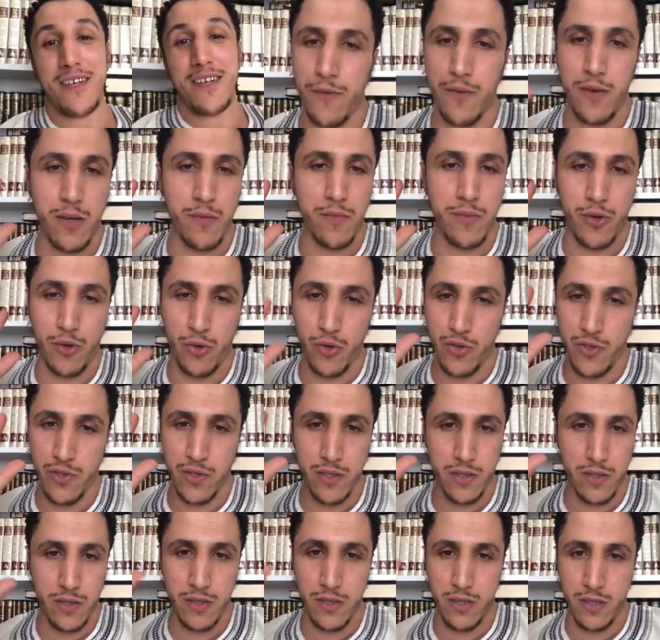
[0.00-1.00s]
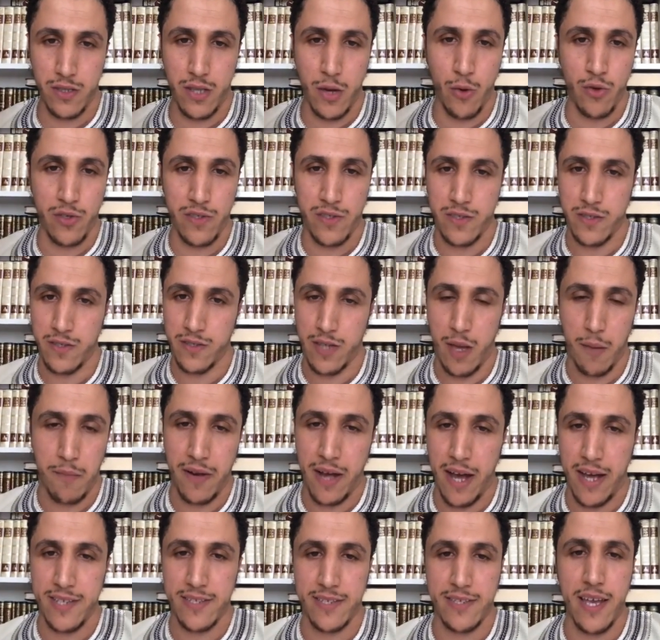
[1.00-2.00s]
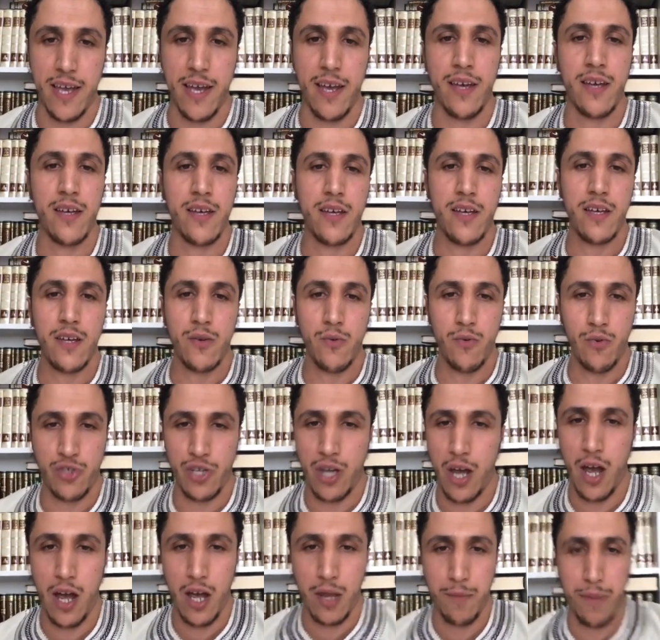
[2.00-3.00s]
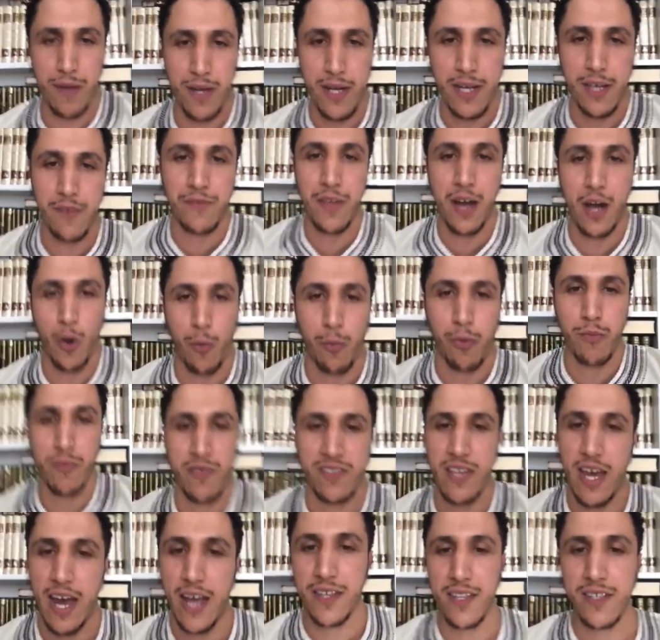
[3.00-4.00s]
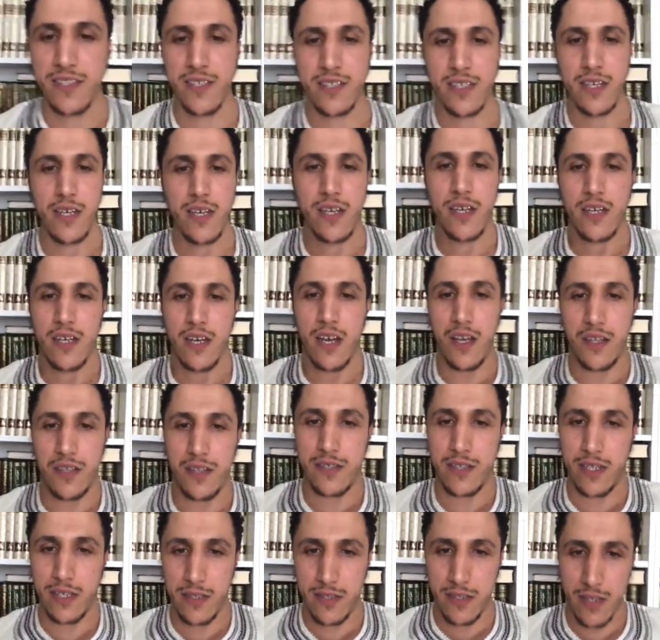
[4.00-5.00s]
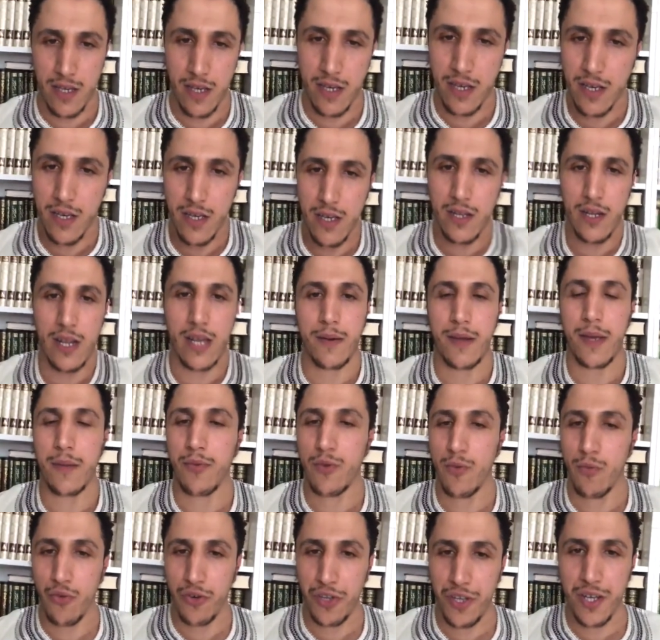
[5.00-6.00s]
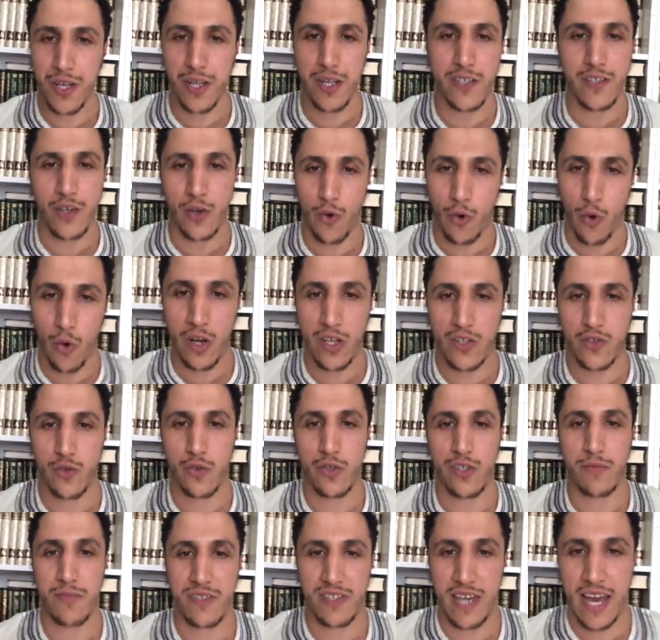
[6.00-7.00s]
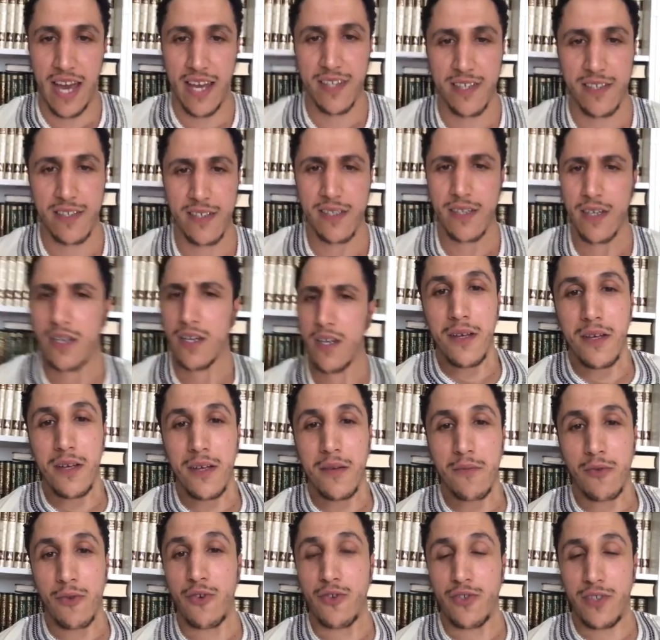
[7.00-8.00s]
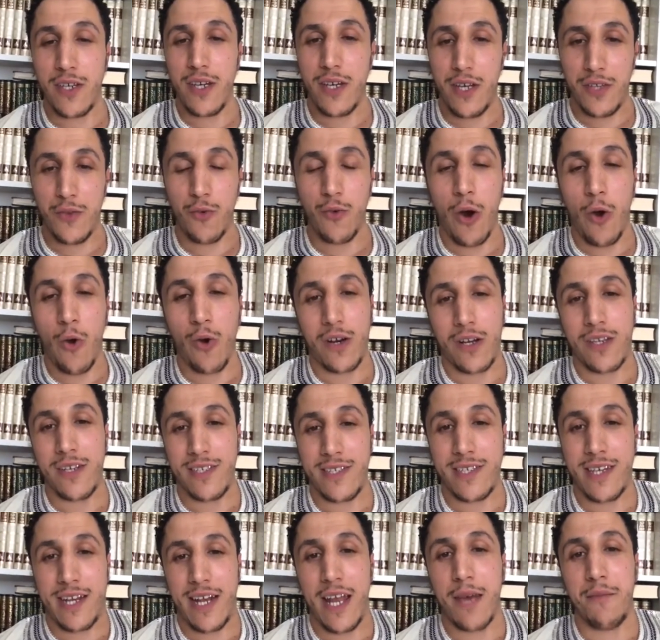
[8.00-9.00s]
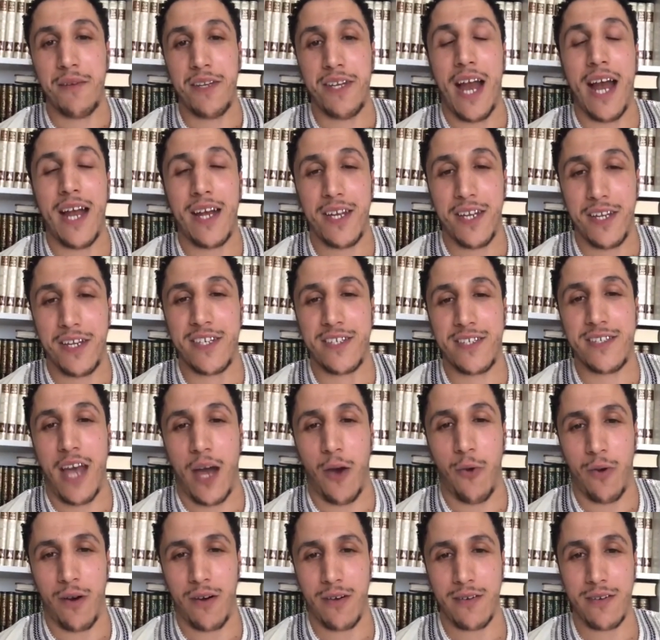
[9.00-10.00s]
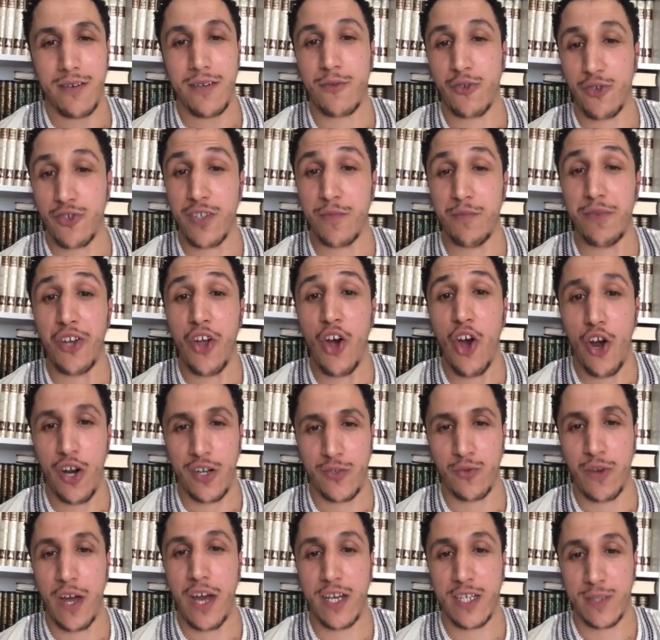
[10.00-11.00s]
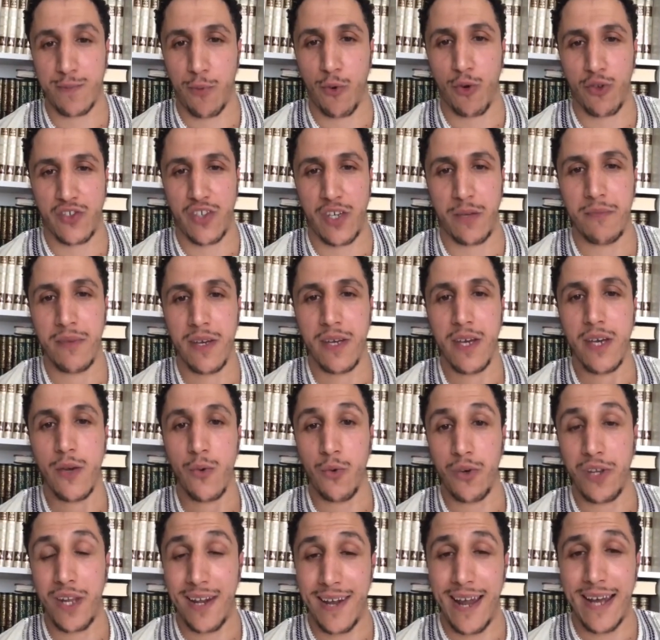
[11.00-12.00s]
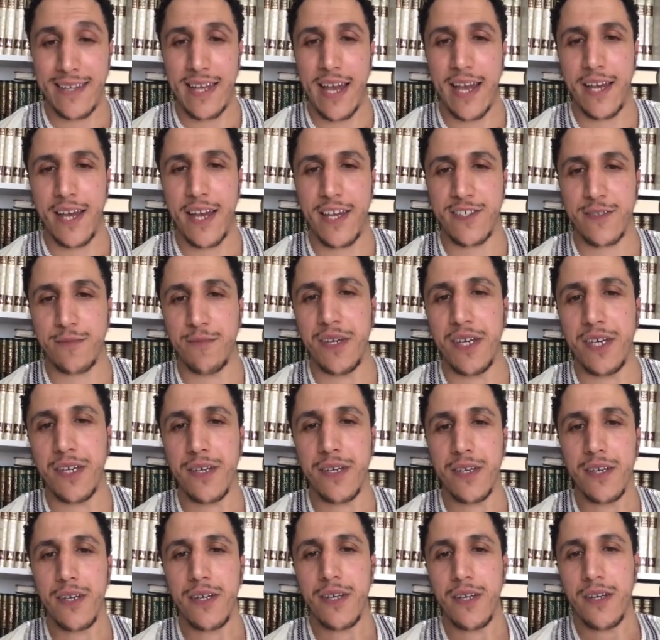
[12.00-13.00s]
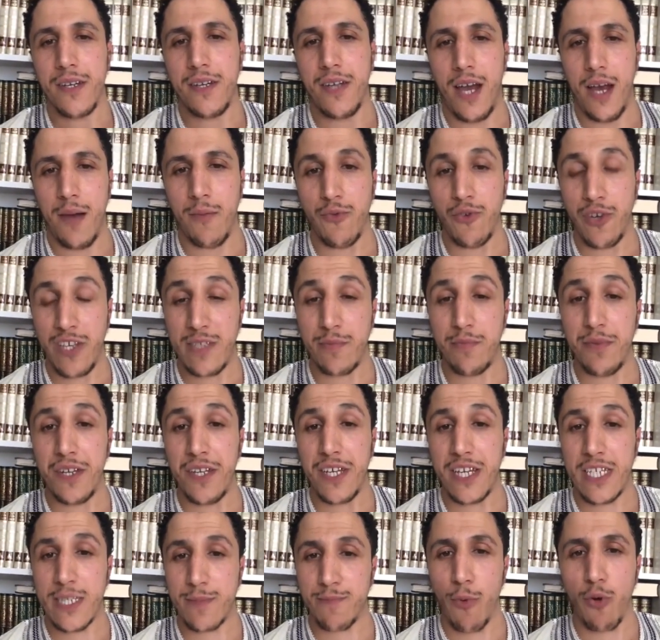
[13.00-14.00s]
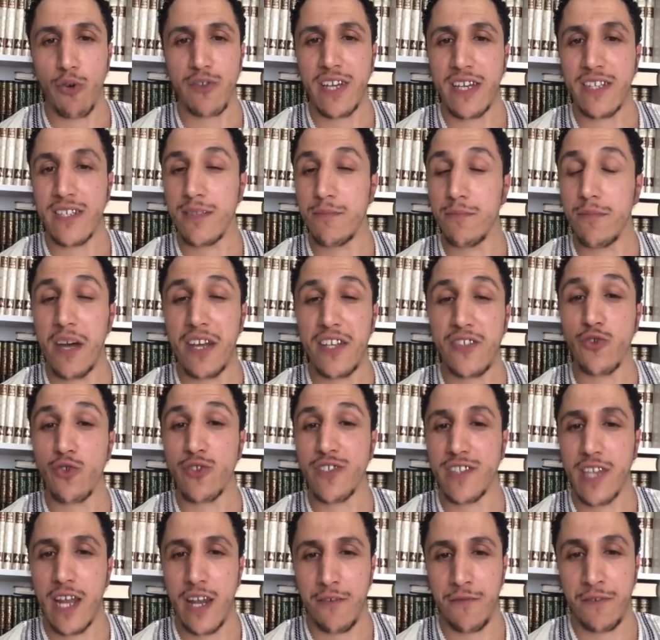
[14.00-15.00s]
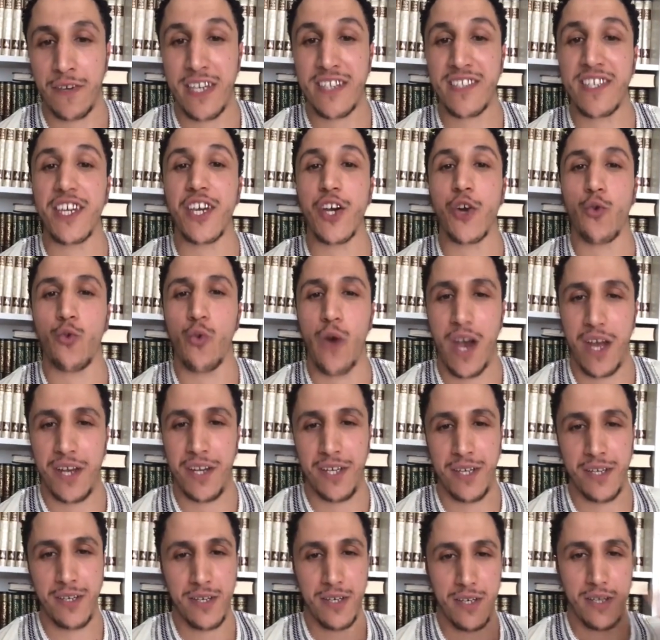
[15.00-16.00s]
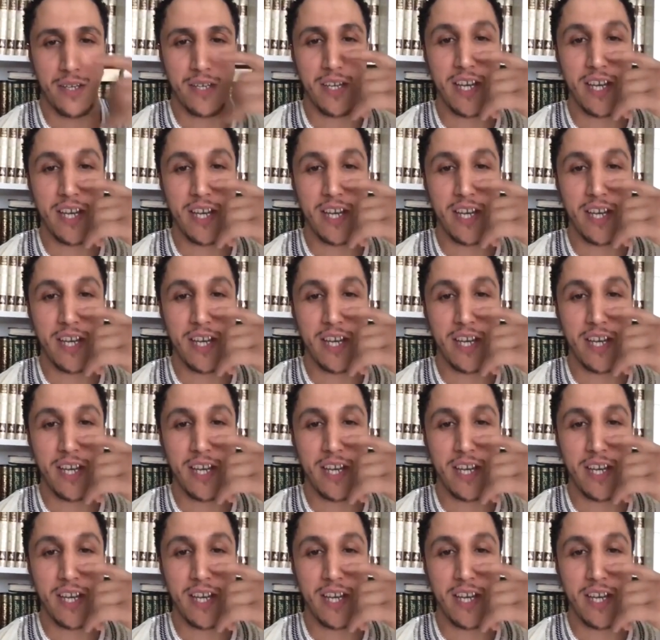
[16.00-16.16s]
Uh, because there was some guys there which I believe they are upon misguidance. And uh, like Ibn Munir is a caller to his misguidance. Because uh, the one who is claiming Ali needs da'wah. Because he's been hurt when I expose him. When he lied against me. Naam, when he's been exposed as man is not Salafi. It's Ikhwani.